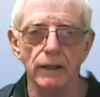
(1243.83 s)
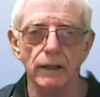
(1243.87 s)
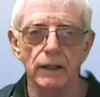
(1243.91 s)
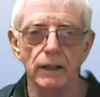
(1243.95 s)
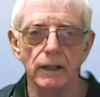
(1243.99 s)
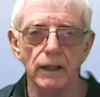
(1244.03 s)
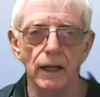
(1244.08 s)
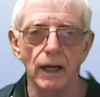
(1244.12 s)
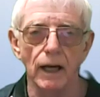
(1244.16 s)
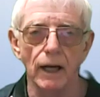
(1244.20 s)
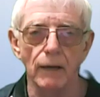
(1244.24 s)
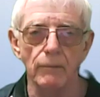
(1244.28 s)

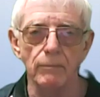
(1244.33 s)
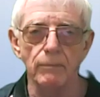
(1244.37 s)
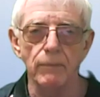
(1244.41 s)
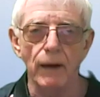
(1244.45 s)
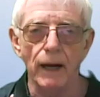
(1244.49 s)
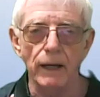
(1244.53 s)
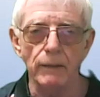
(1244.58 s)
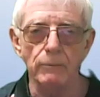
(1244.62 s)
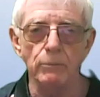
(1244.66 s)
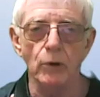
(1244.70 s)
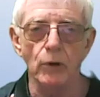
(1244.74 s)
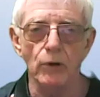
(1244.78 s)

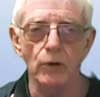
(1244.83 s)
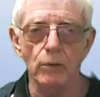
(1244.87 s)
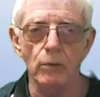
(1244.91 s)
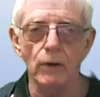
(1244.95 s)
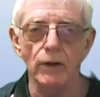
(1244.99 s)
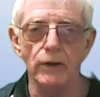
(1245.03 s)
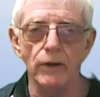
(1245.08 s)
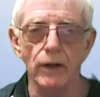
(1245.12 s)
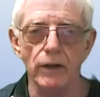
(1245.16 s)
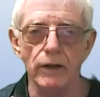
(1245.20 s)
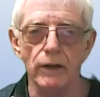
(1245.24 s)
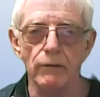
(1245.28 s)
bank book, the one
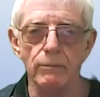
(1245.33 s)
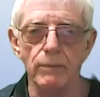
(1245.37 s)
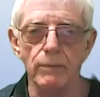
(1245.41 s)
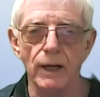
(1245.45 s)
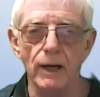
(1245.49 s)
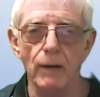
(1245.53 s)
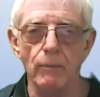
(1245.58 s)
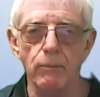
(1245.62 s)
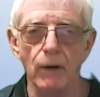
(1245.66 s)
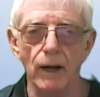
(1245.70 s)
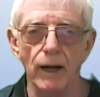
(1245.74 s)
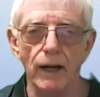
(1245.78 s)
that you've been
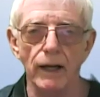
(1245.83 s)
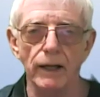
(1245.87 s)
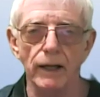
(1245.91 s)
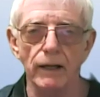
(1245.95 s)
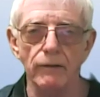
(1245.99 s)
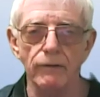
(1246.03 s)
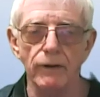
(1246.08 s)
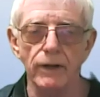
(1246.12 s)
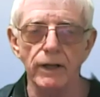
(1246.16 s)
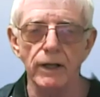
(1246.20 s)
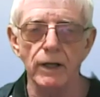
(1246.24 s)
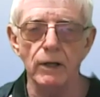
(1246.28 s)
applying
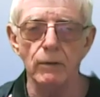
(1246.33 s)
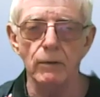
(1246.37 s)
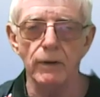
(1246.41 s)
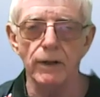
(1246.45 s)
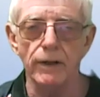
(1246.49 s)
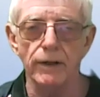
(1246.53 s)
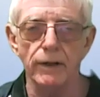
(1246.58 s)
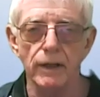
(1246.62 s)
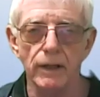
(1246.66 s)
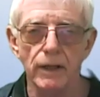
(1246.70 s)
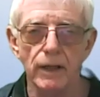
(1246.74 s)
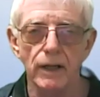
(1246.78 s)
every year with.
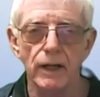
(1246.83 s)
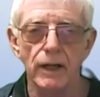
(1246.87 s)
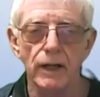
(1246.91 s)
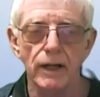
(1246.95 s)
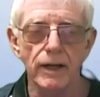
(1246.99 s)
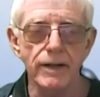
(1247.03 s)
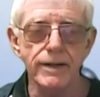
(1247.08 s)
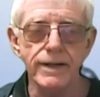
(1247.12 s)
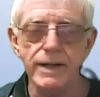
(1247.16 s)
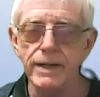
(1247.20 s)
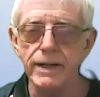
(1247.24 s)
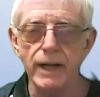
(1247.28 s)
He
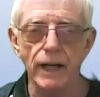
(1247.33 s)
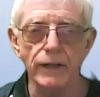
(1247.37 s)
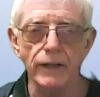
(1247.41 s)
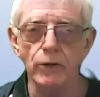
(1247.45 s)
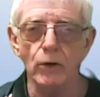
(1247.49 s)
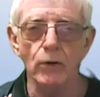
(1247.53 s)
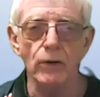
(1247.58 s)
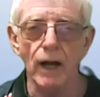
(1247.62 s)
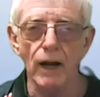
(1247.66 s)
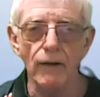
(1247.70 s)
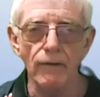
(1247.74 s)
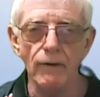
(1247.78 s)
says, I
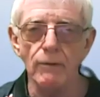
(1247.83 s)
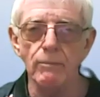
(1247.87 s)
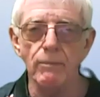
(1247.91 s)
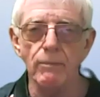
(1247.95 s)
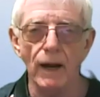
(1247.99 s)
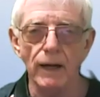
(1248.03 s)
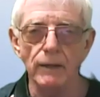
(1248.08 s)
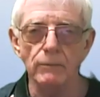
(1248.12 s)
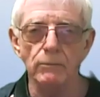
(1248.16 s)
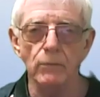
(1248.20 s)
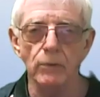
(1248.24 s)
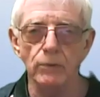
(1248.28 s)
don't have a
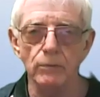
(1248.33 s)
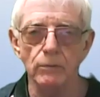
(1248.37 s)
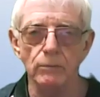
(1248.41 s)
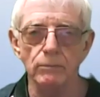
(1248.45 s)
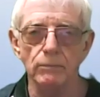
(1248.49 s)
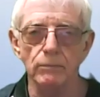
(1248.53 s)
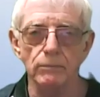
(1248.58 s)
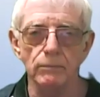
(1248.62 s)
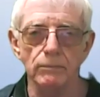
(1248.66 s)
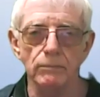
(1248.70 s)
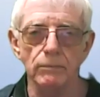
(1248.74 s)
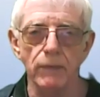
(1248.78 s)

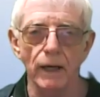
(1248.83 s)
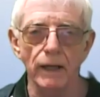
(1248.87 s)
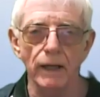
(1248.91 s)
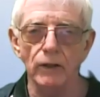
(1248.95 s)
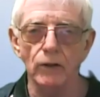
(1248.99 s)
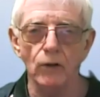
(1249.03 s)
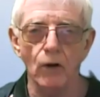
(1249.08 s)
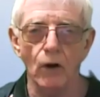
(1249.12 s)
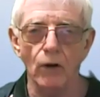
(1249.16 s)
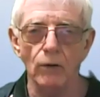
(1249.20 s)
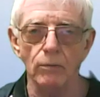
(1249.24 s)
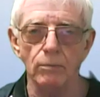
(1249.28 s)

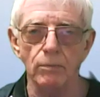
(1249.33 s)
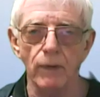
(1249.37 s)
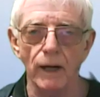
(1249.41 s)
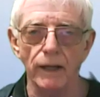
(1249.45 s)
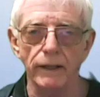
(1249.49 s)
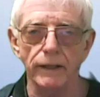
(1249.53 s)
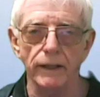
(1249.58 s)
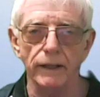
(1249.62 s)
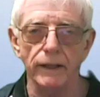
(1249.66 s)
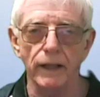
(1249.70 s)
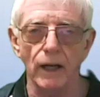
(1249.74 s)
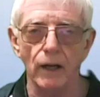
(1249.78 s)
Bangkok bank
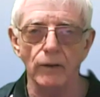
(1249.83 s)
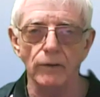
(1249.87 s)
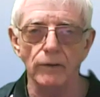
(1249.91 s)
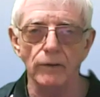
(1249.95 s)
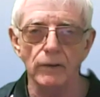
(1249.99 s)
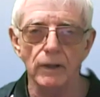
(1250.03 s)
account.